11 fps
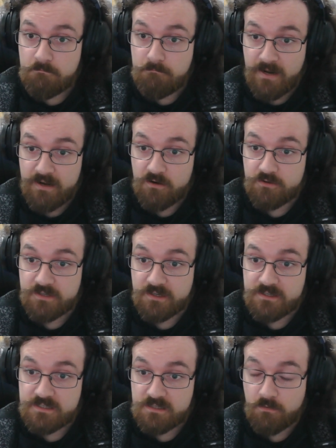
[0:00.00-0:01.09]
many other
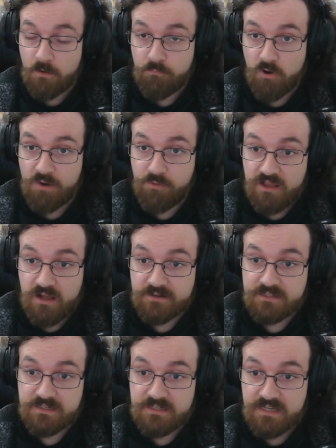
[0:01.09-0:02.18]
things, their primary
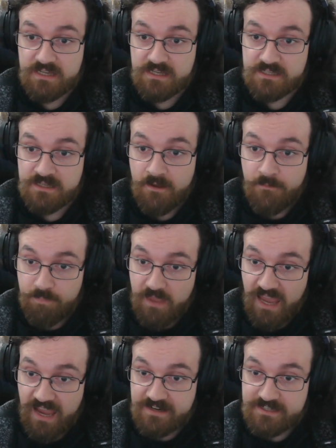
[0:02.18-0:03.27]
content is
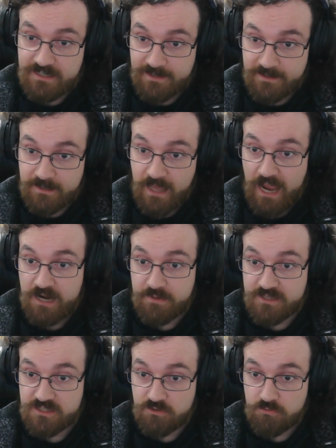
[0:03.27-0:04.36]
hentai anime
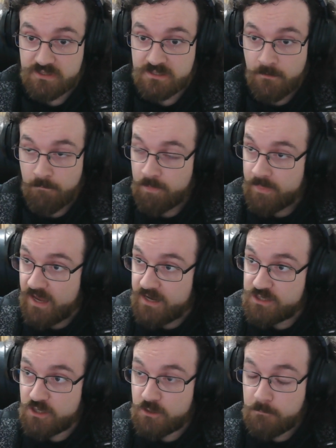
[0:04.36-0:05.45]
series. And
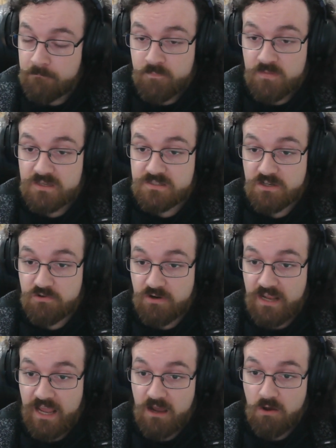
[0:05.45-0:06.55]
considering
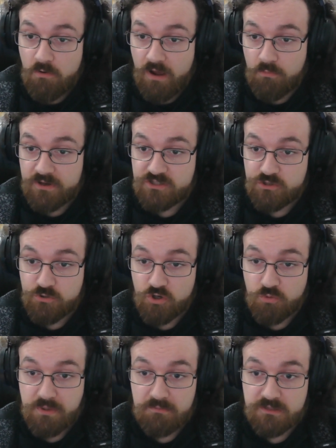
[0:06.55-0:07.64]
how I want to,
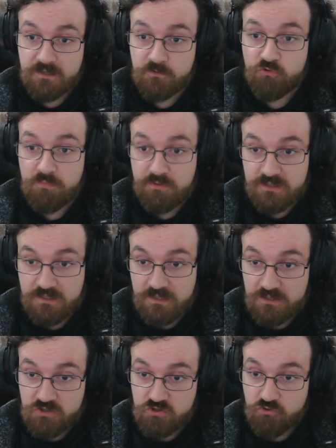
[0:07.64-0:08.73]
be able to contribute to the
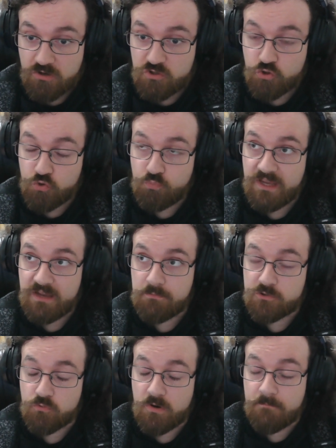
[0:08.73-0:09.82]
industry, to be able
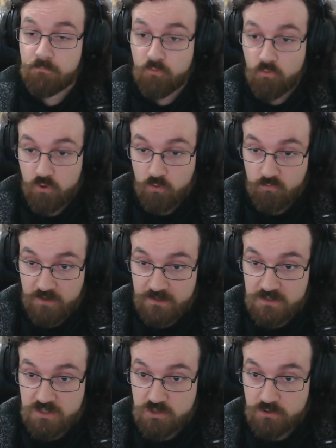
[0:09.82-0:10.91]
to improve the
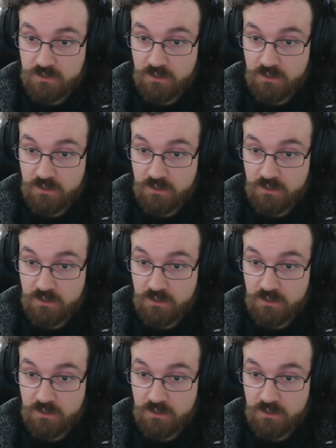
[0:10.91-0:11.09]
industry,